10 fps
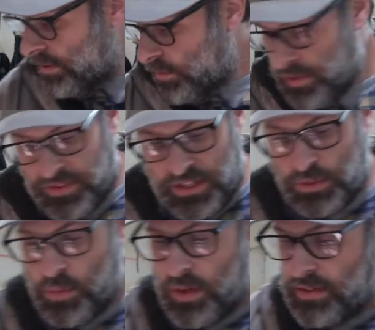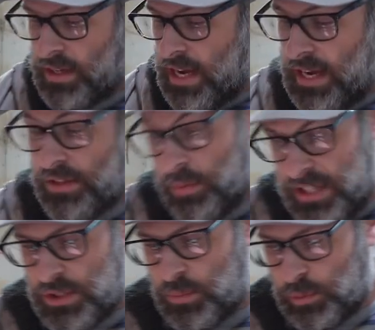with this one. And the
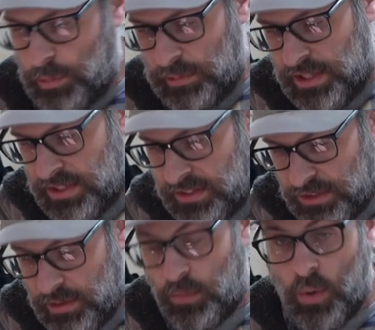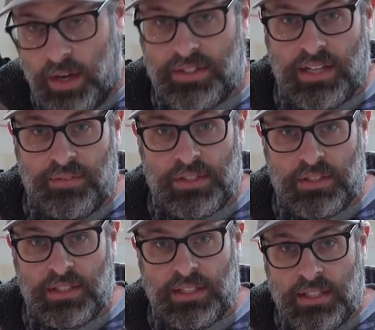reason we're replacing this ground, one, is
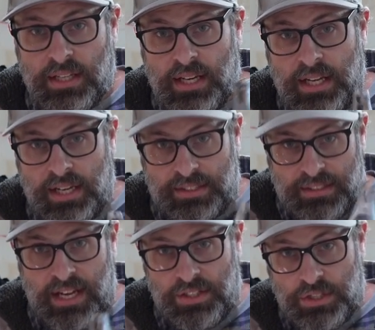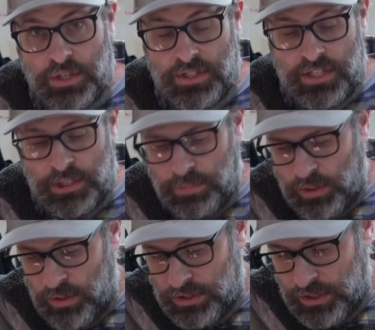obviously it's not as good as this, but
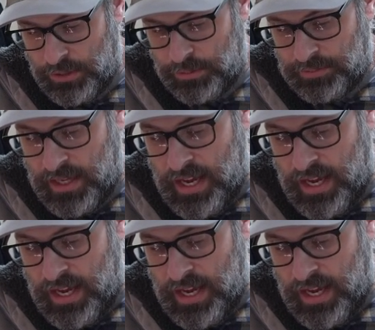also